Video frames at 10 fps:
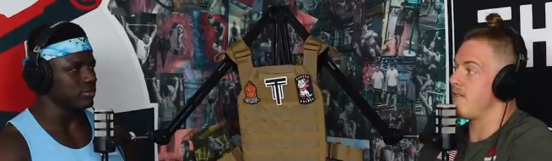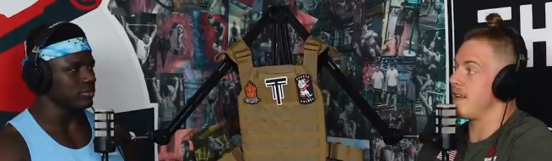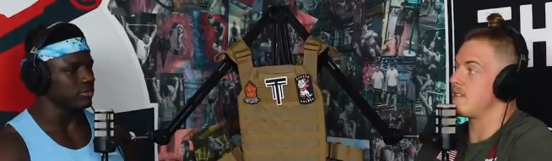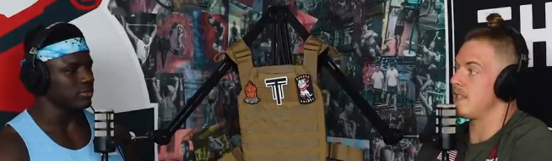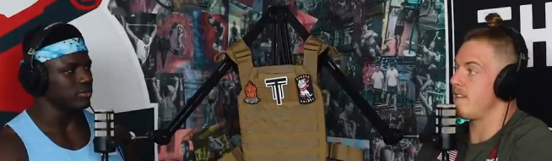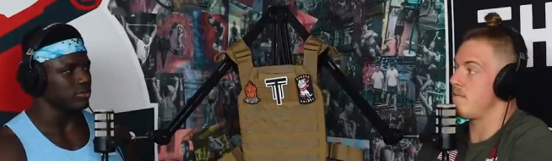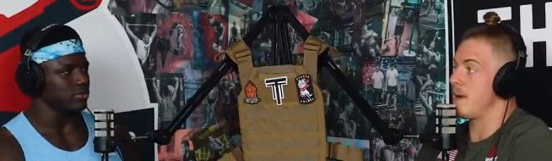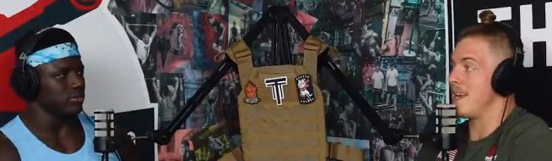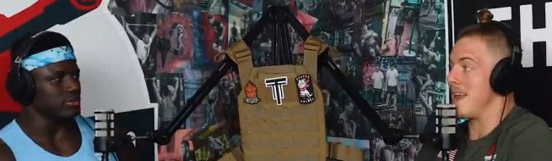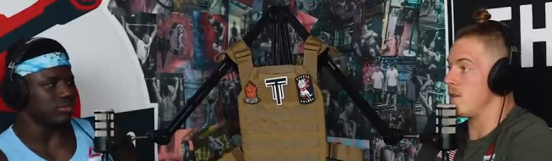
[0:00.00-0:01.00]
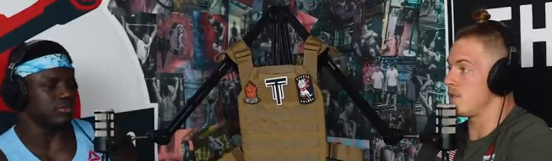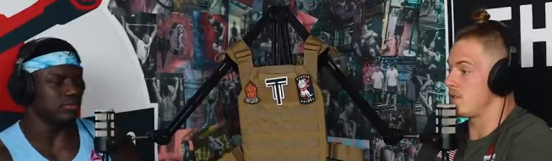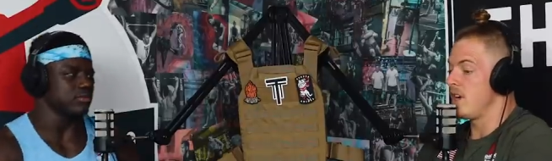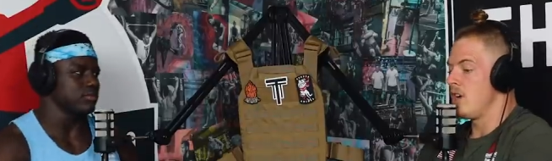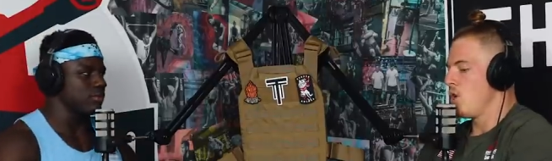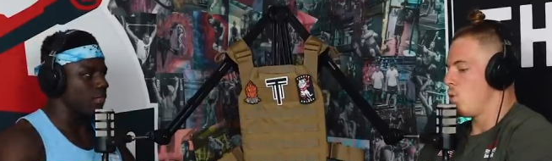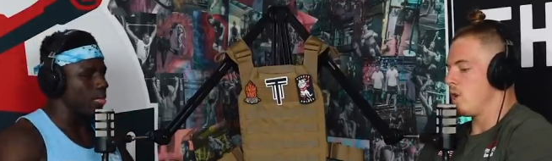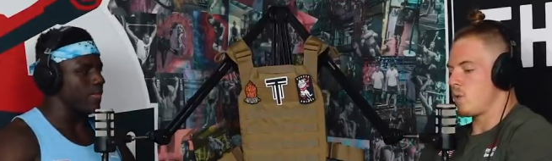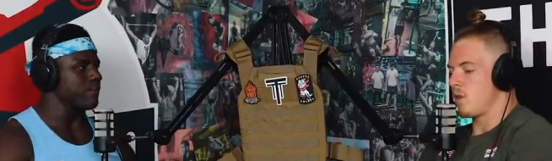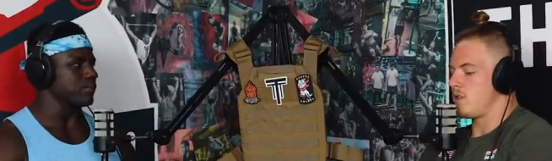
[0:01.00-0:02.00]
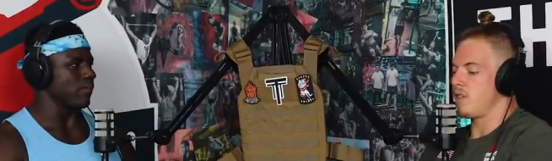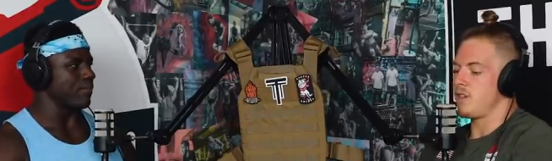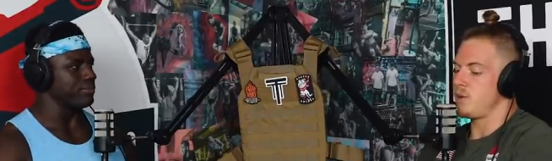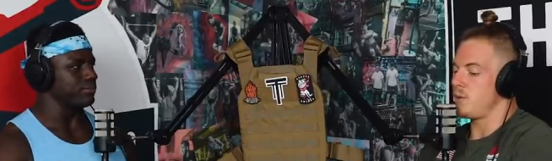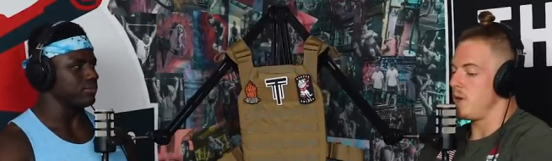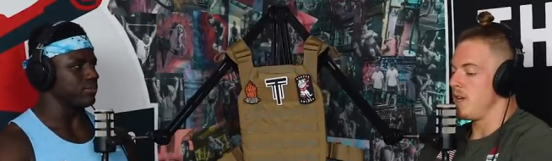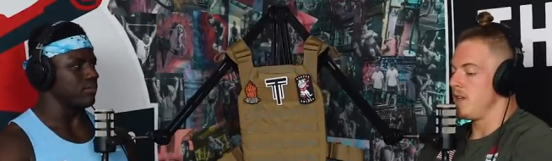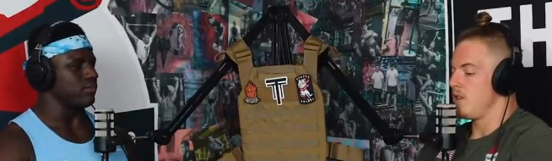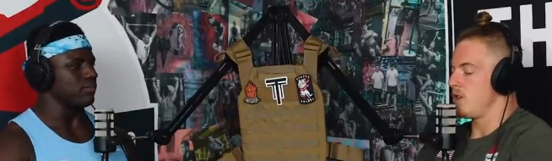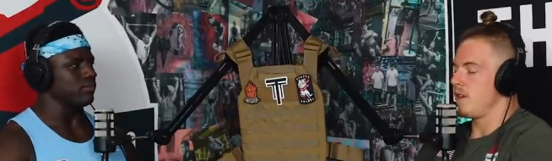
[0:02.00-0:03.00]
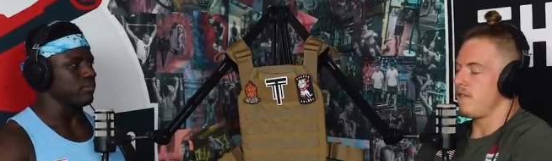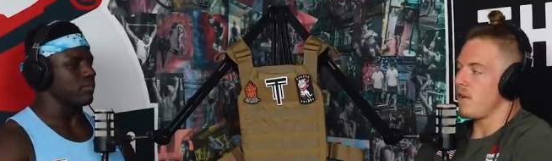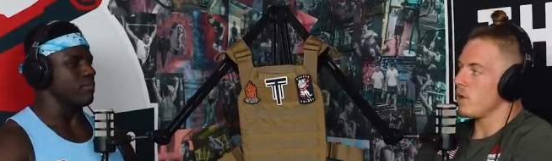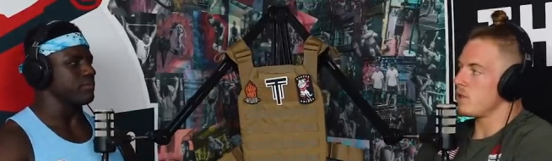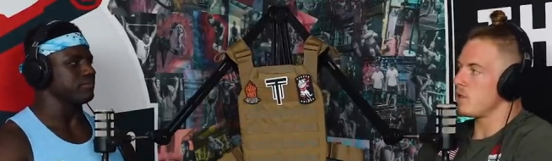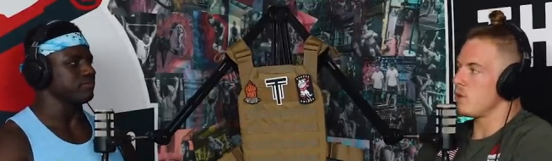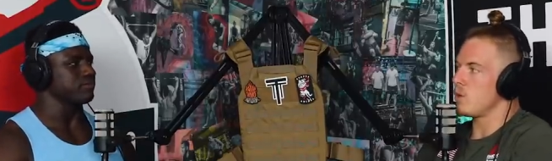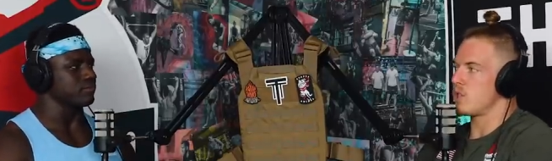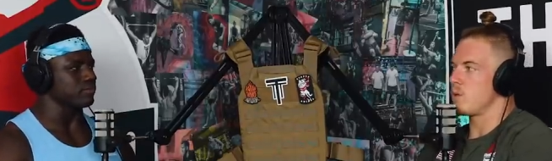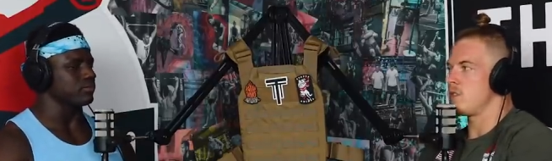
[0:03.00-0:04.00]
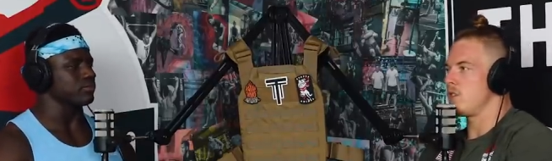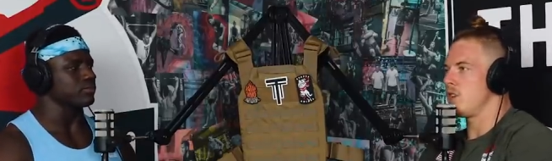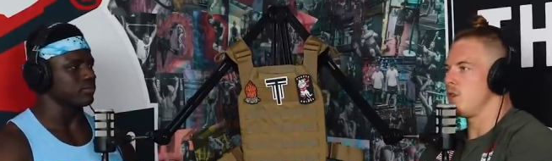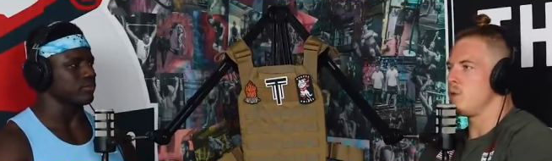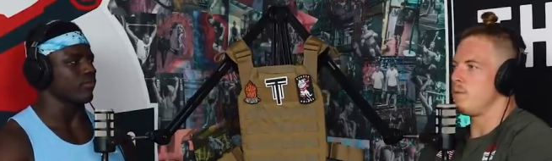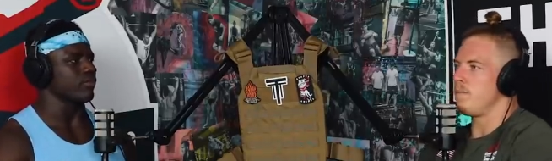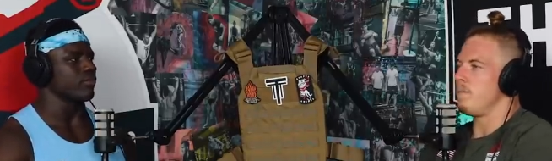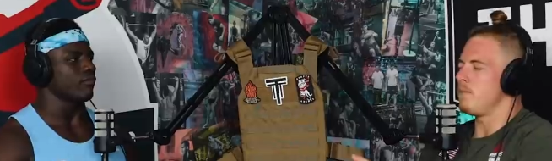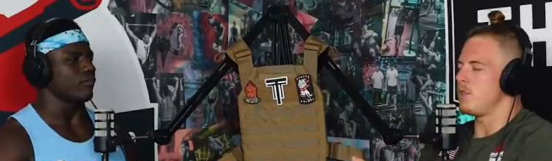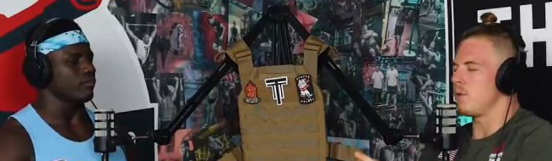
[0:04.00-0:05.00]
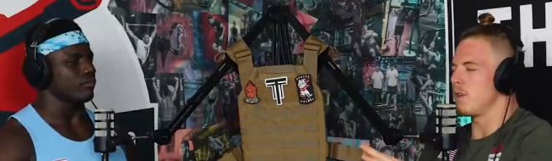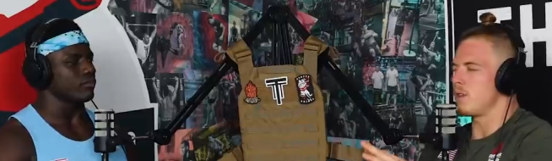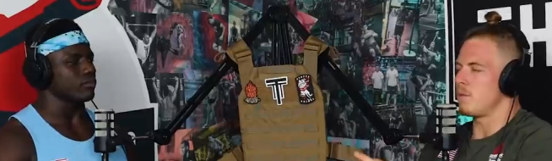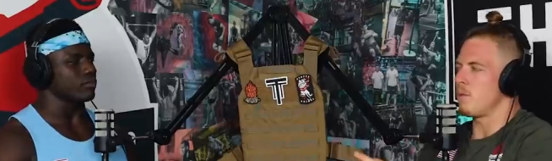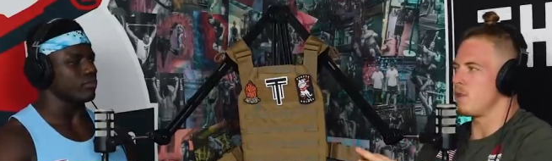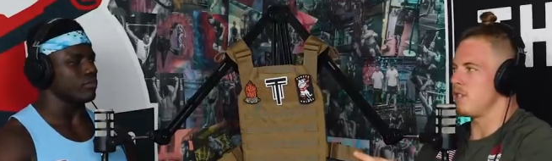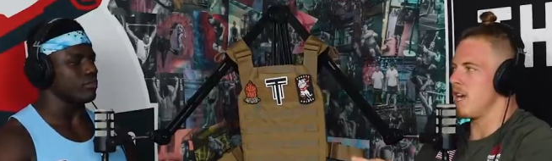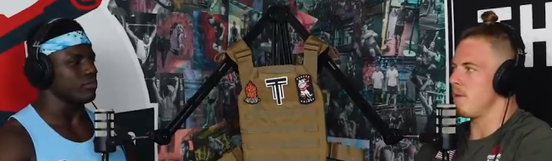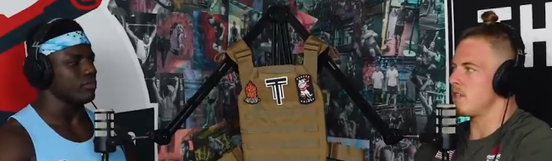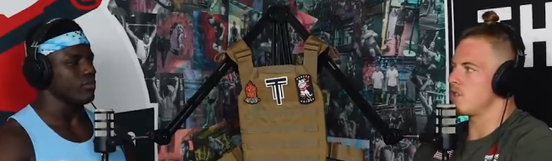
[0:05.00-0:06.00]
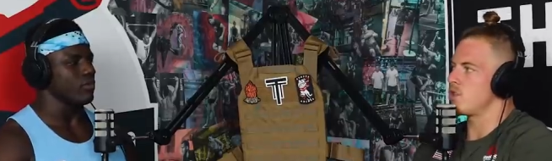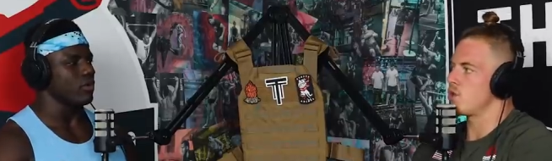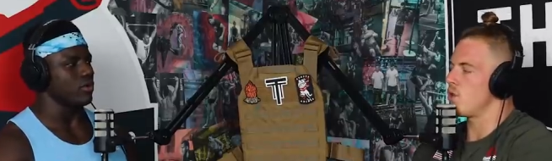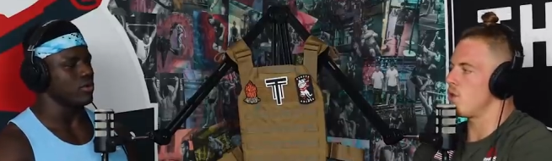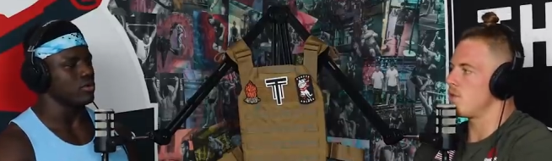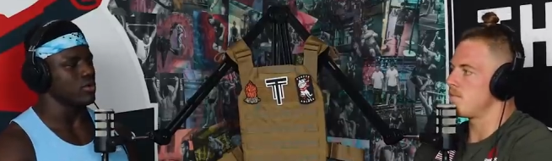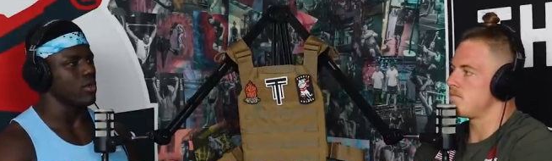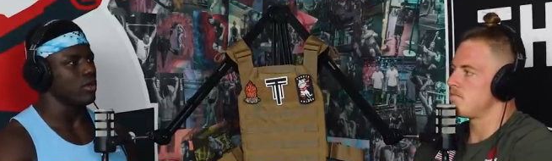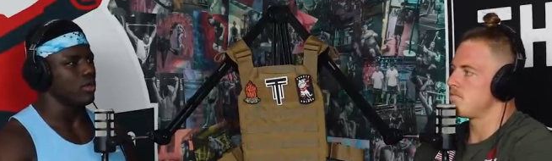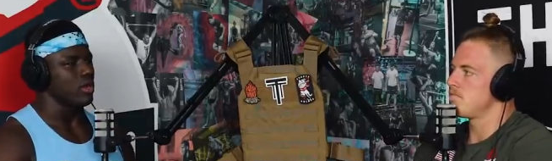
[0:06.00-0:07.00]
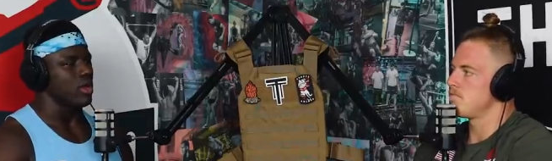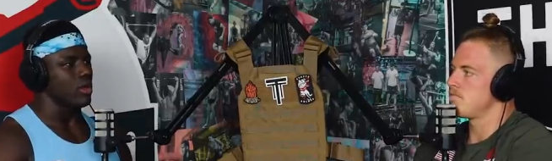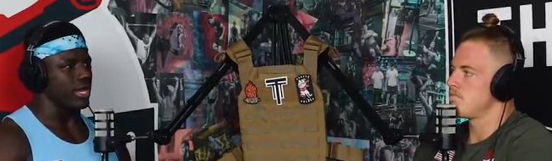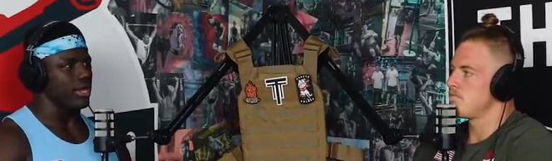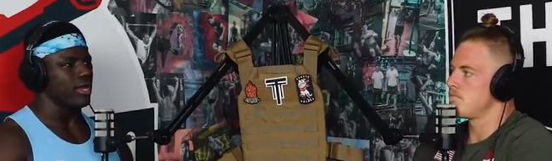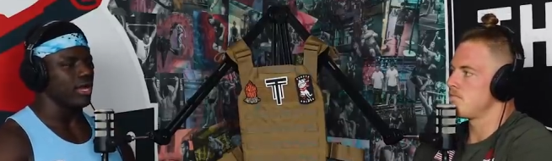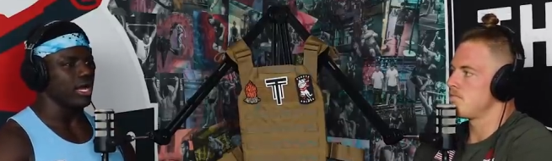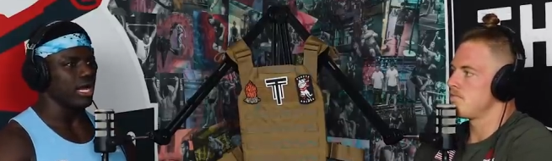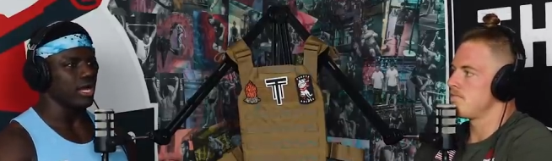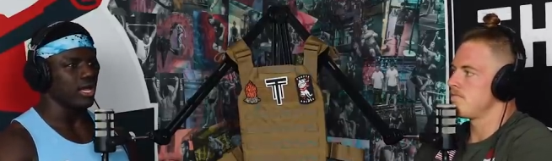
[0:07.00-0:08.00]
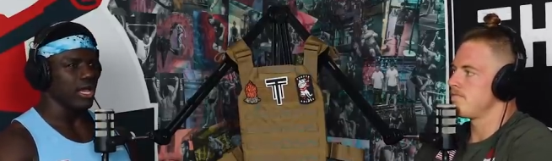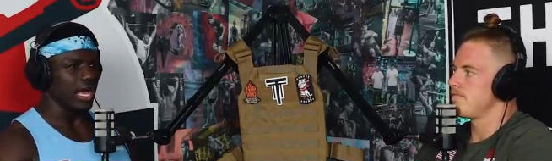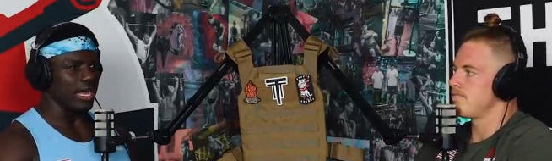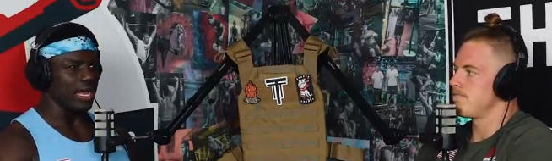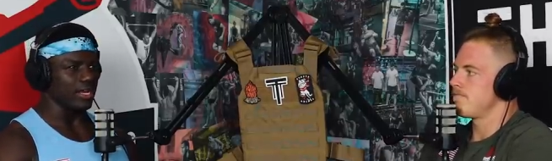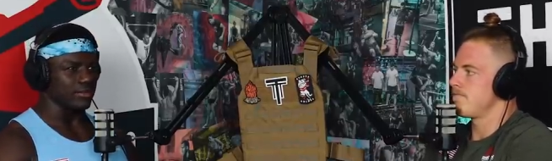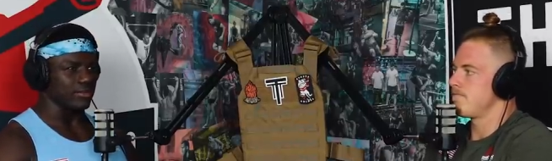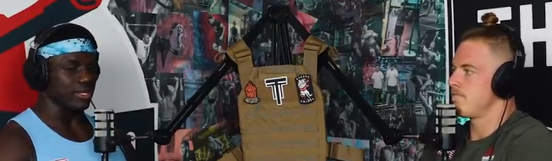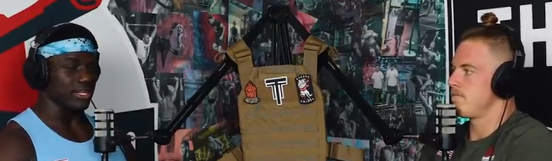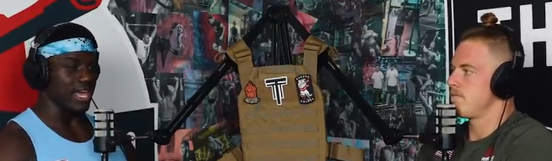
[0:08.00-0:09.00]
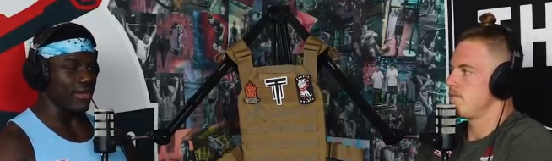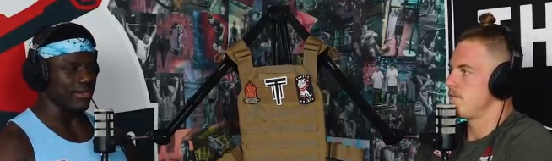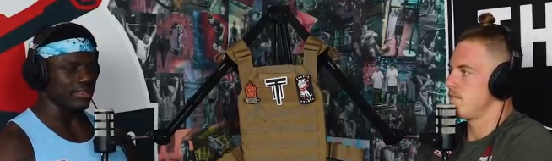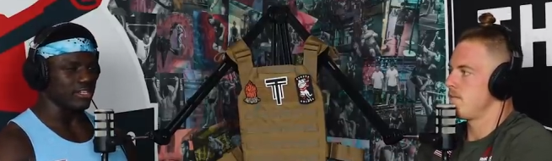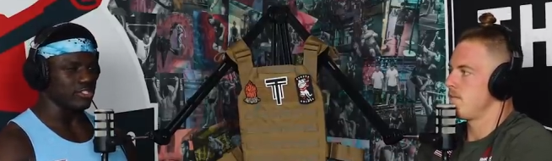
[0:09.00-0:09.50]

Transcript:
Speaker 1: events that have been announced? Which ones are you looking forward to? Which ones are you doing a little bit more damage control? Okay, uh, I'm gonna caveat